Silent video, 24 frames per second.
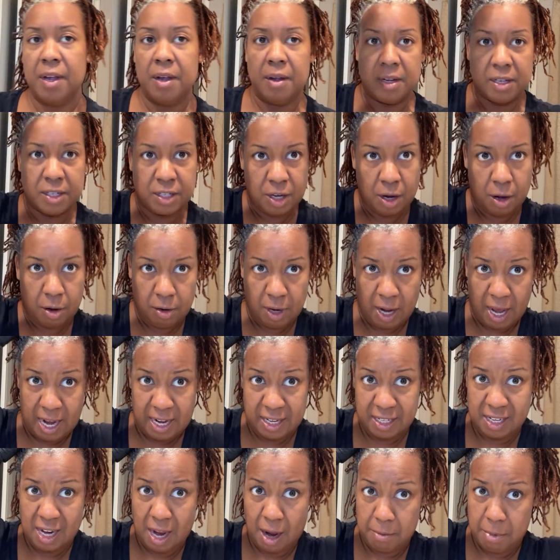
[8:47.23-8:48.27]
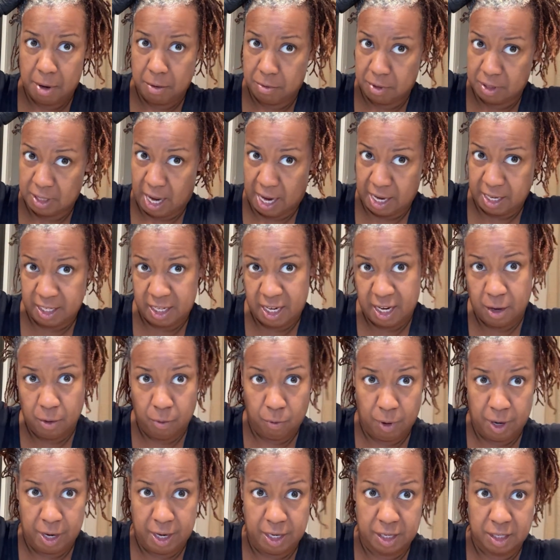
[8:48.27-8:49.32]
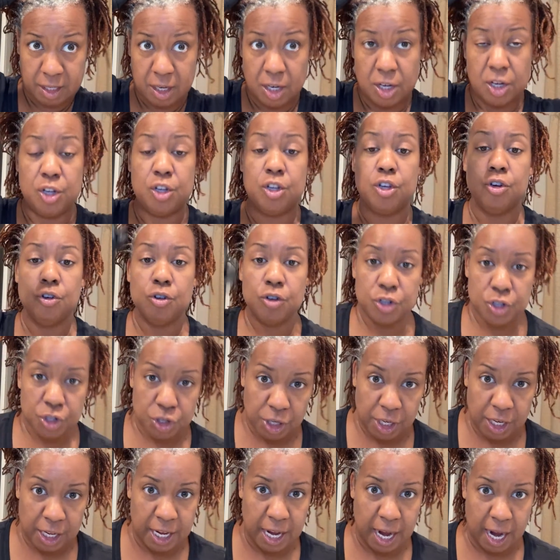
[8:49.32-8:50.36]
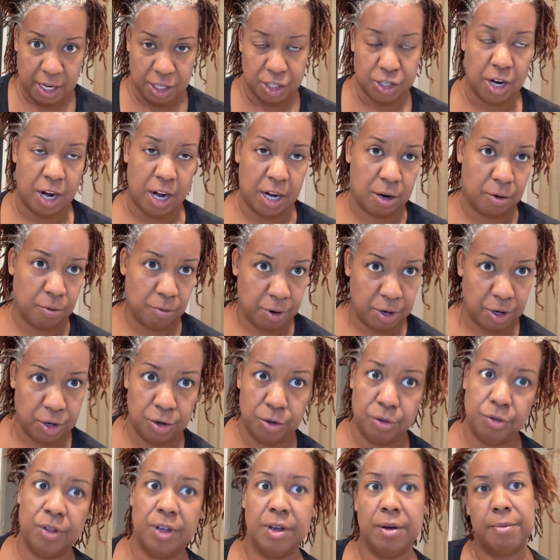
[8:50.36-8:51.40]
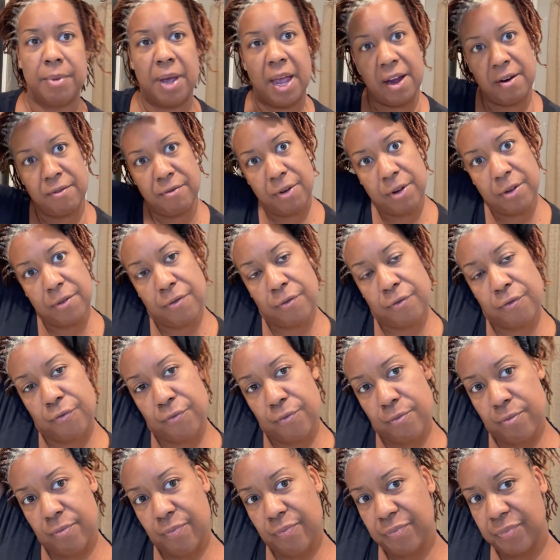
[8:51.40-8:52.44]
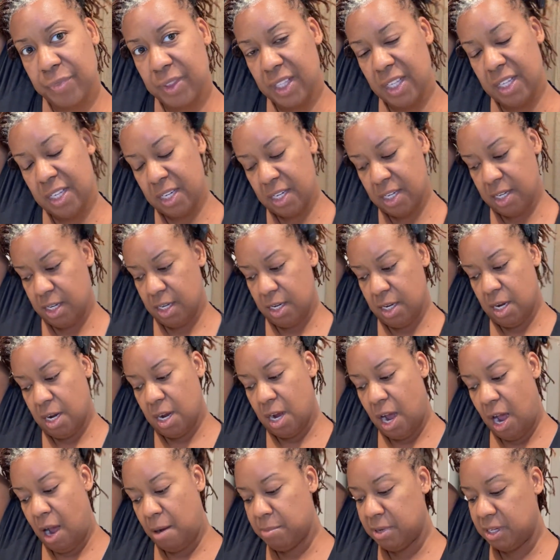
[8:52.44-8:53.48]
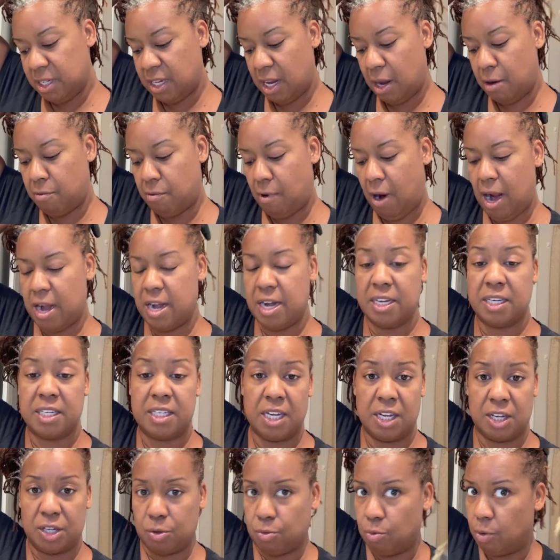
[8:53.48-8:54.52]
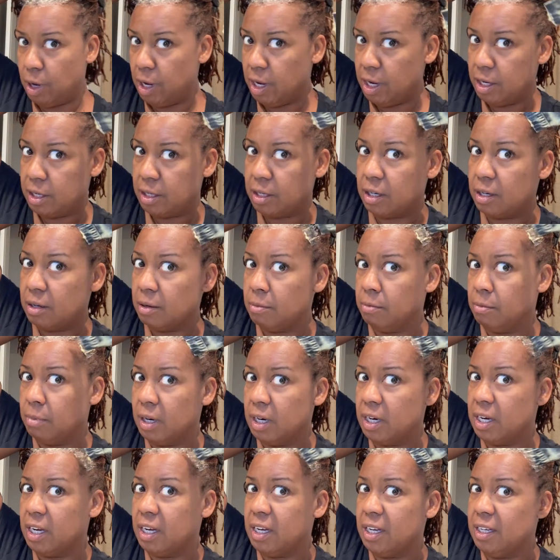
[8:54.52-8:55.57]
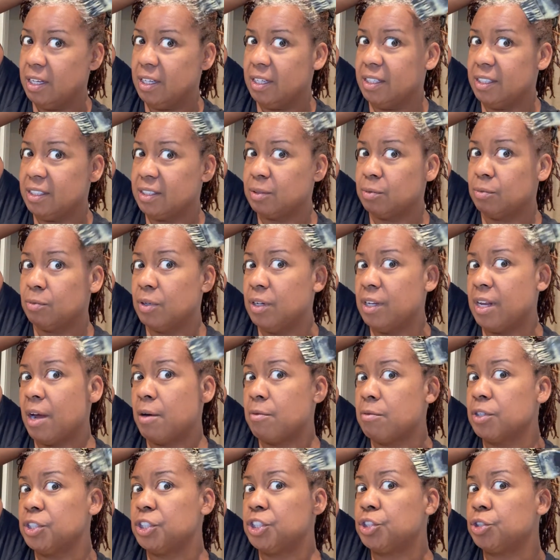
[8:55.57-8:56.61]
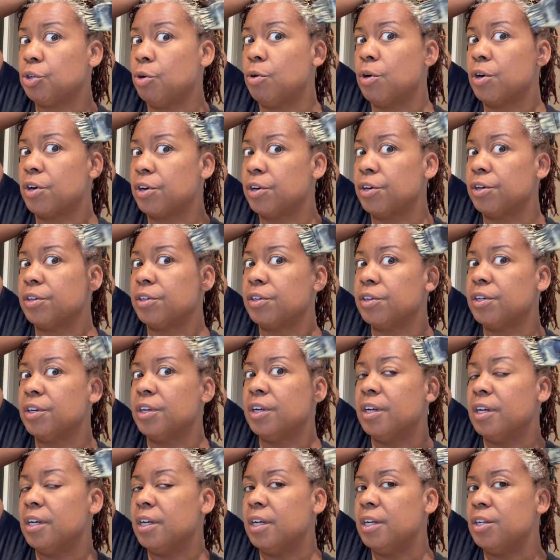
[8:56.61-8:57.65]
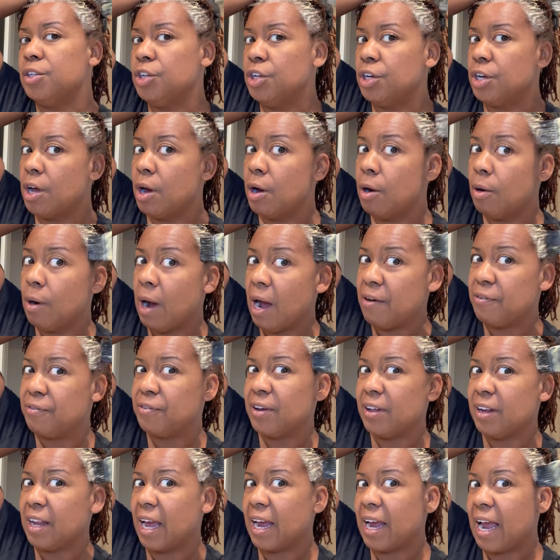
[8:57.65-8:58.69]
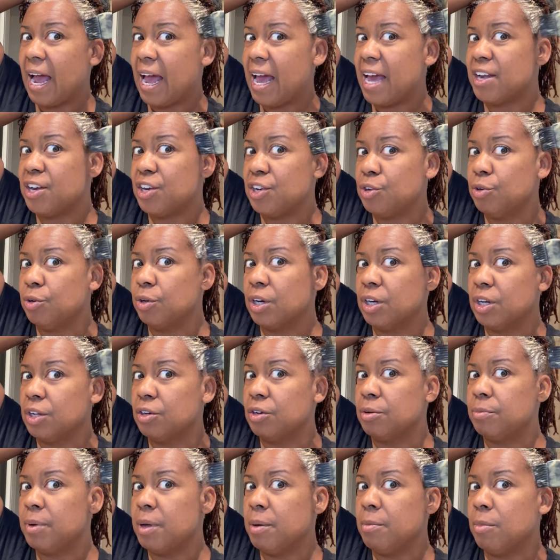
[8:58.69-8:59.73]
So last time it was like 10 weeks. Usually I try to redo them every, I'm going to say right at 6 weeks. Because when they were shorter, you know, I felt like I had to do it a little bit